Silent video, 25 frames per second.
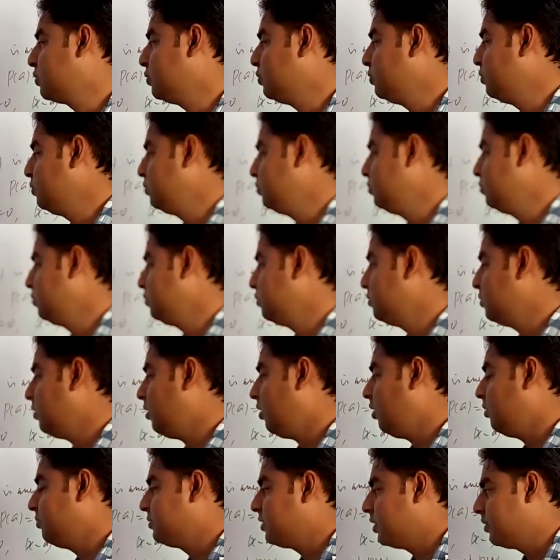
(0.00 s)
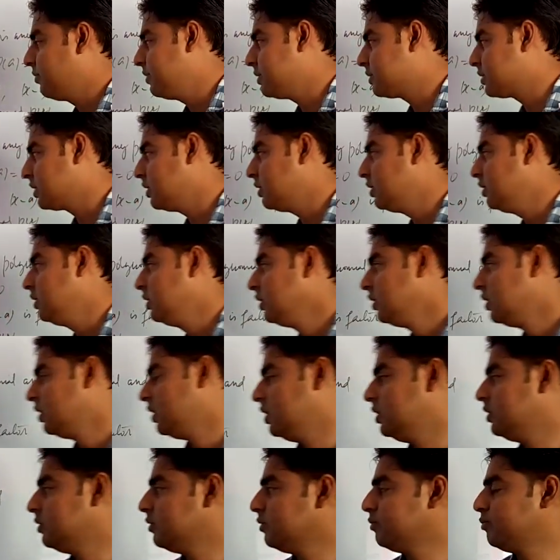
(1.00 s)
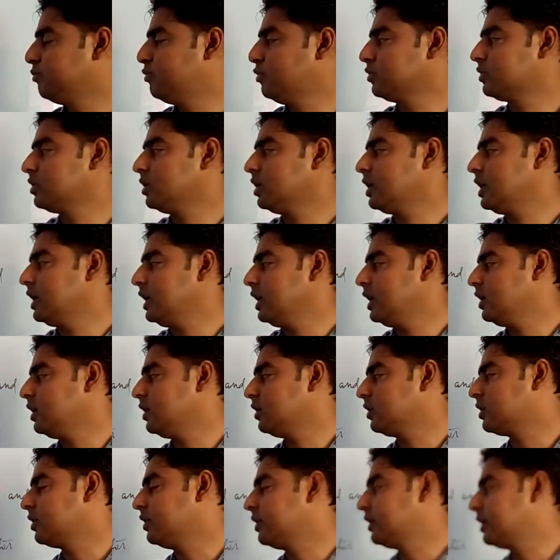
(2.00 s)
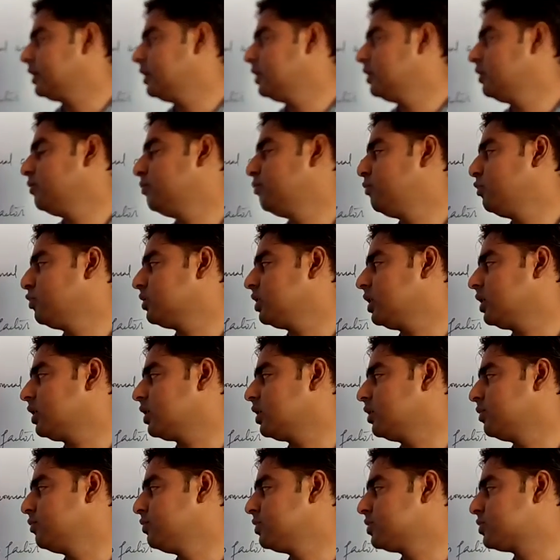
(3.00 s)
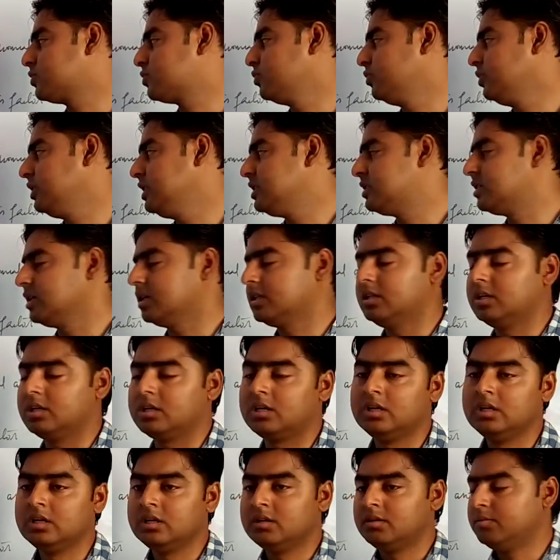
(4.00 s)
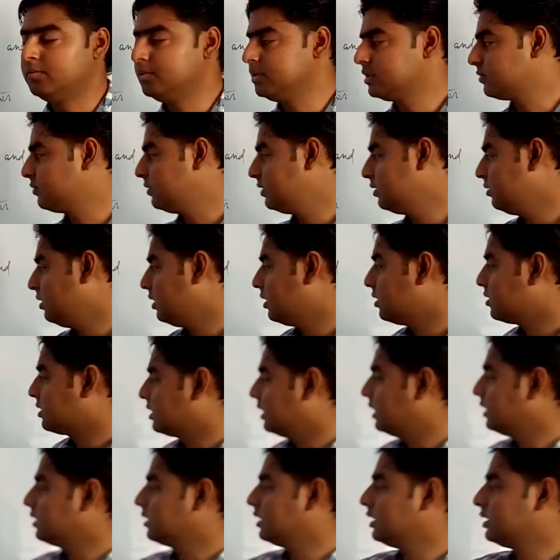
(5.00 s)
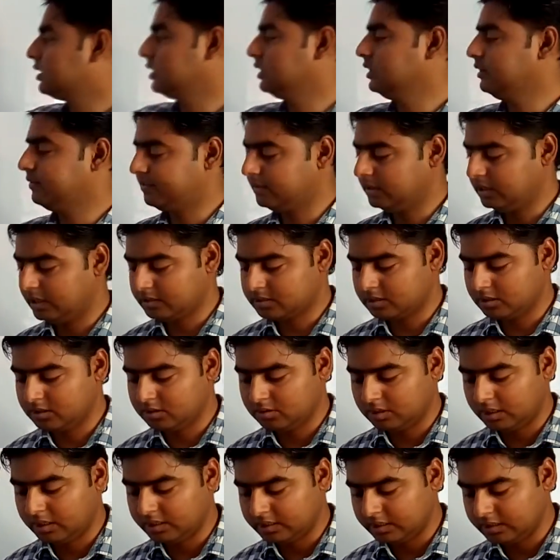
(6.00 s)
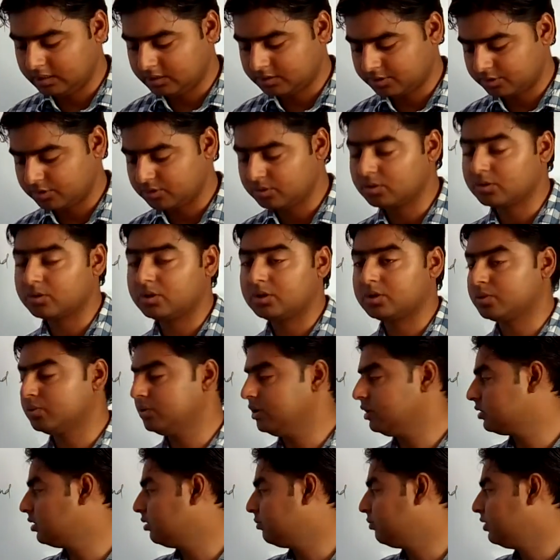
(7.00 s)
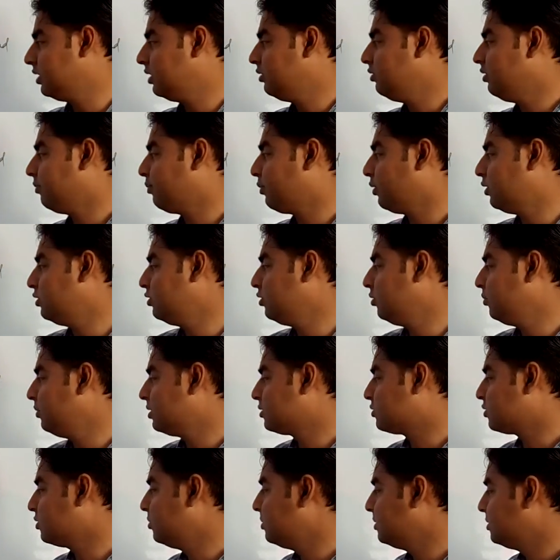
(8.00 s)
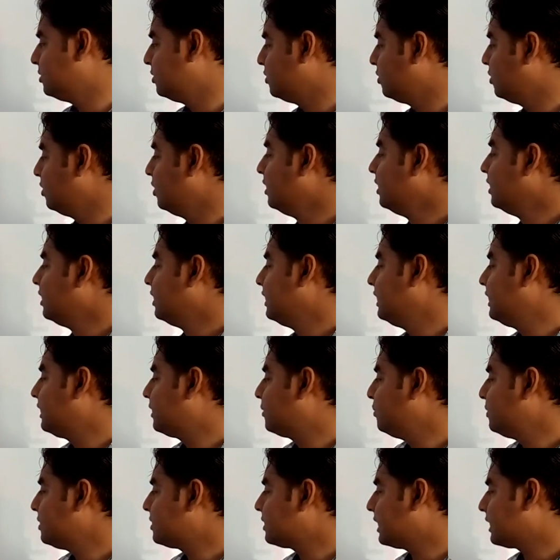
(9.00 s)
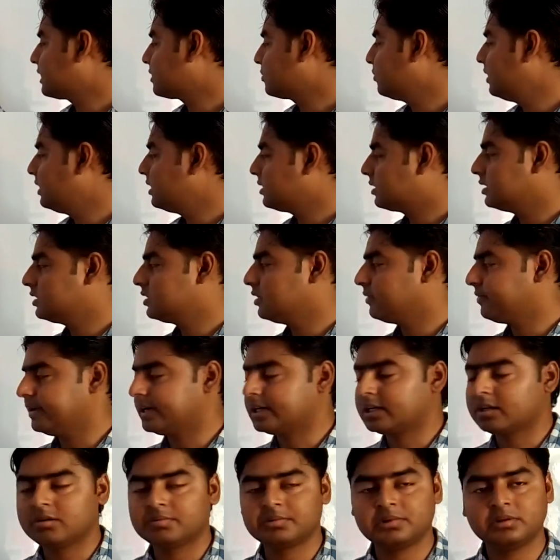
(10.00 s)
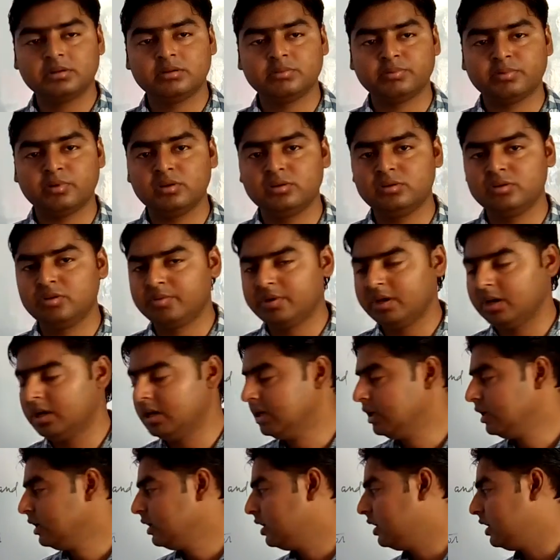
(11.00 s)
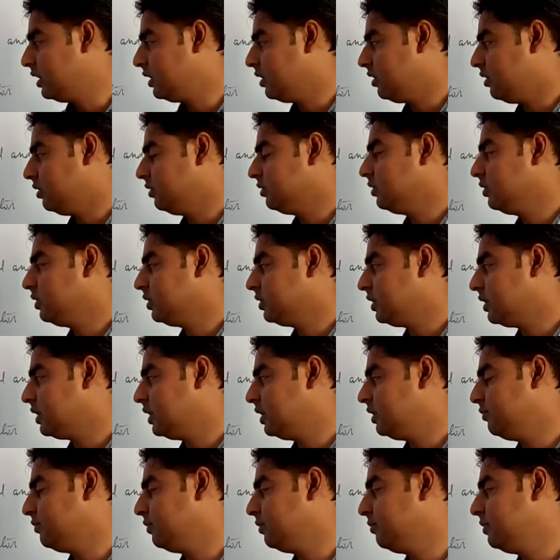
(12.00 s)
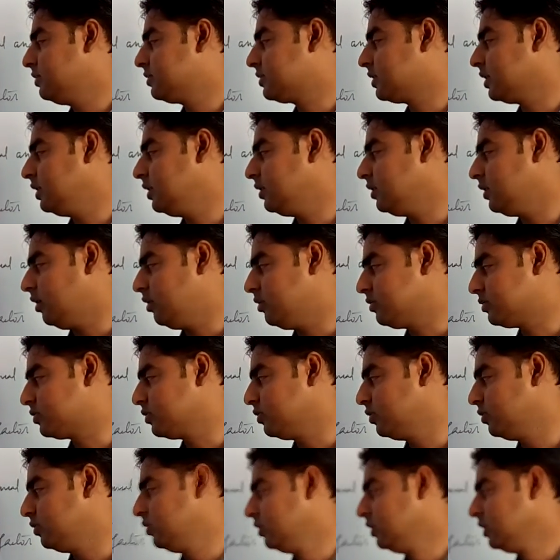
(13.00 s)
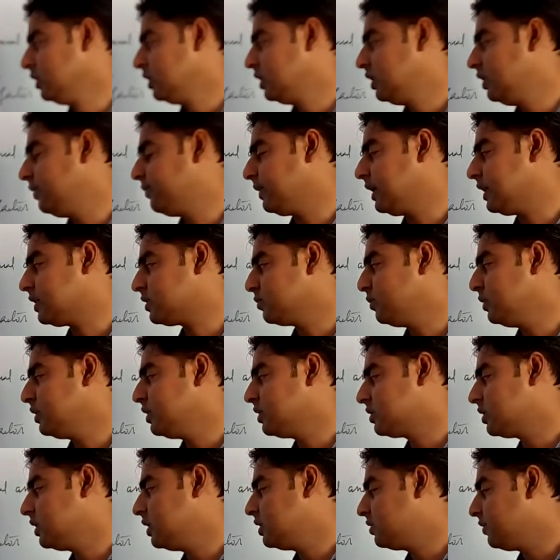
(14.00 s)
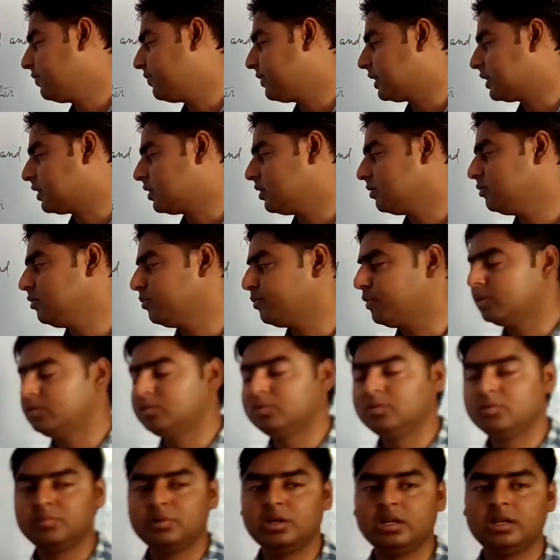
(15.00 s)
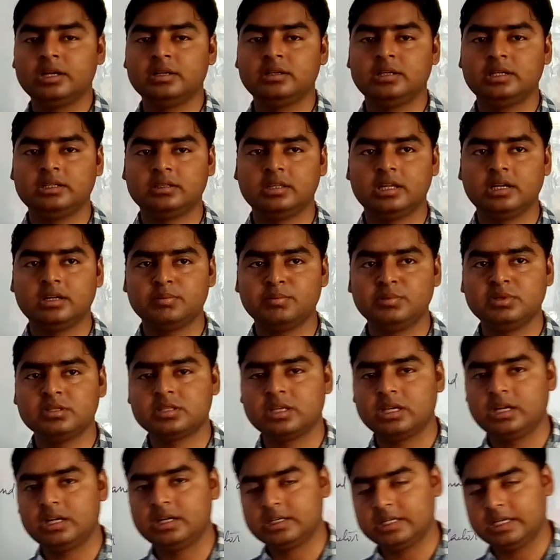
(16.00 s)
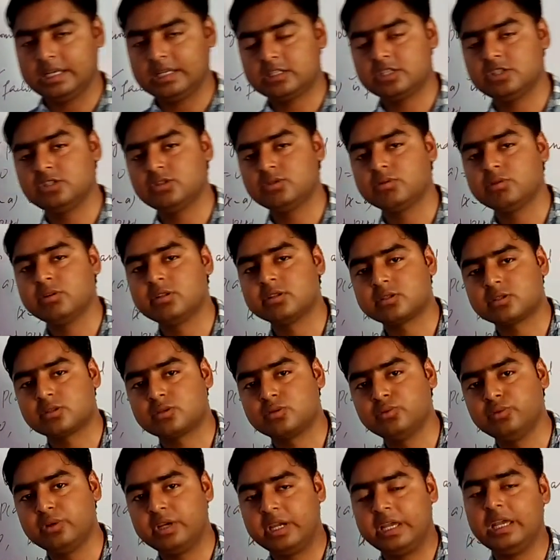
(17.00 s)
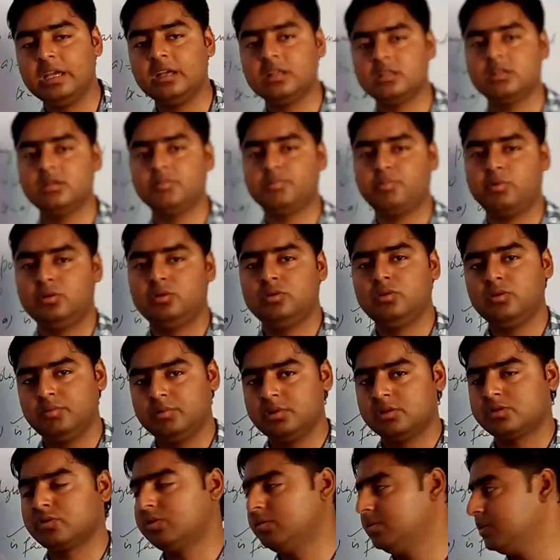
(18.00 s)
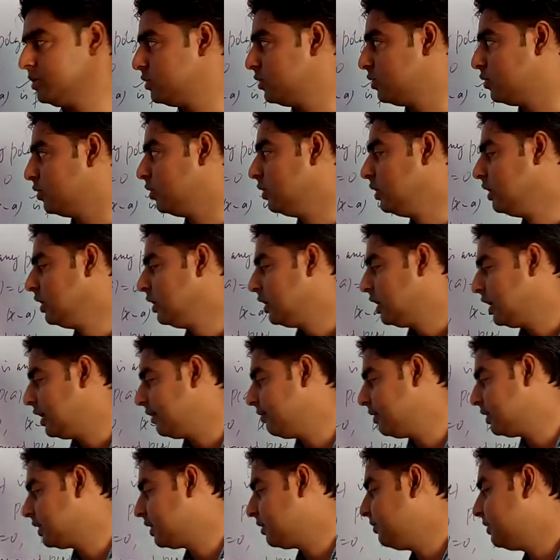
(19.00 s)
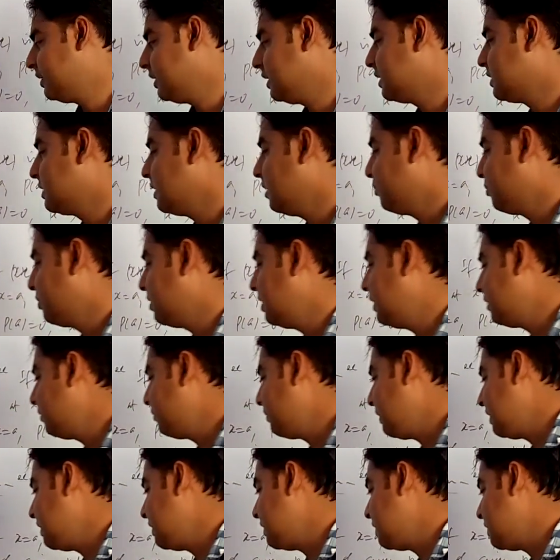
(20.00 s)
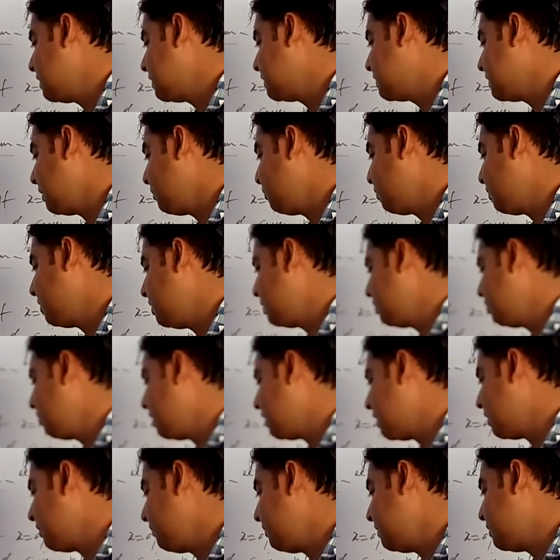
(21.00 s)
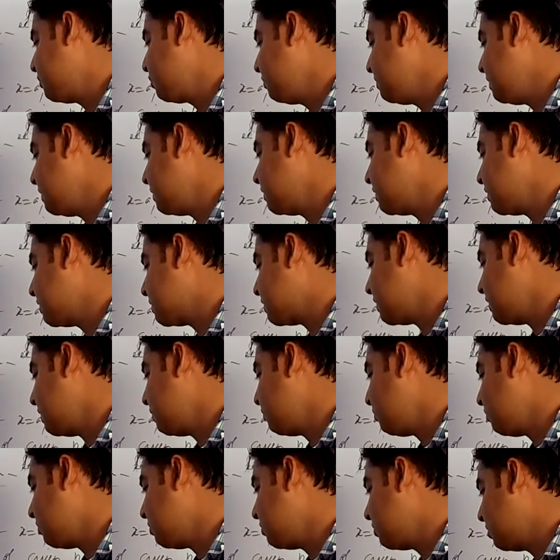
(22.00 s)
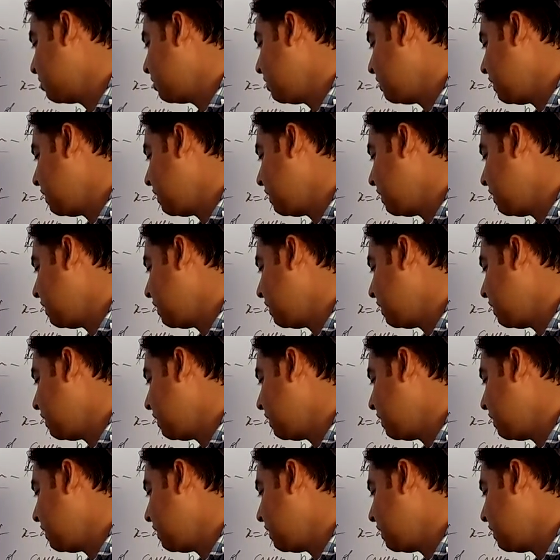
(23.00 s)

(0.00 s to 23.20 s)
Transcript: two observations, and both are converse to each other. Means when you are saying that if x is equal to a, the value of polynomial should be 0, it means x minus is a factor of given polynomial. And on the other hand, we will say also, if x minus a is a factor of the polynomial, that means at x is equals to a, the polynomial should be 0. I will give you the example, and by example you are able to be understand what